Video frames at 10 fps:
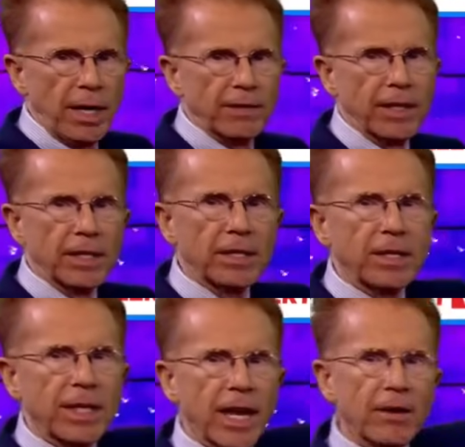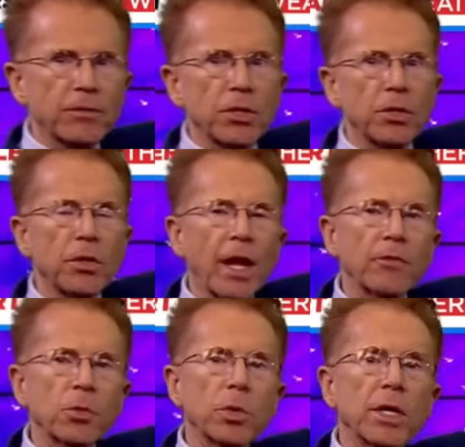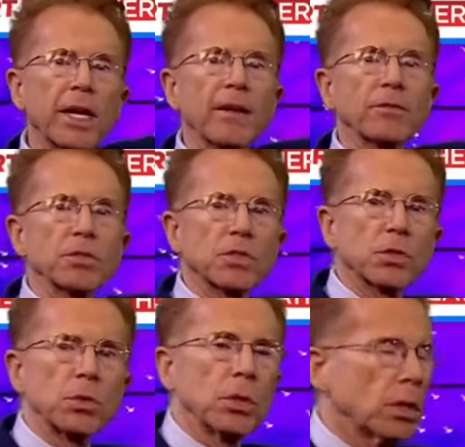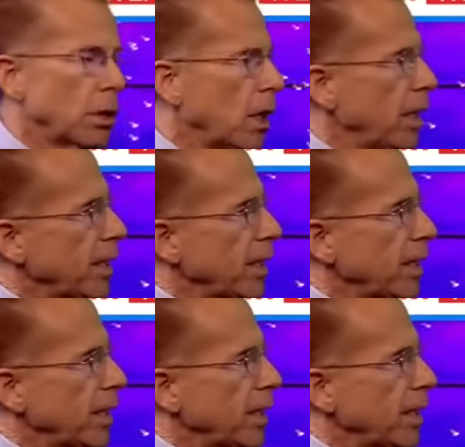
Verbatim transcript: and then into the afternoon, after work, after school,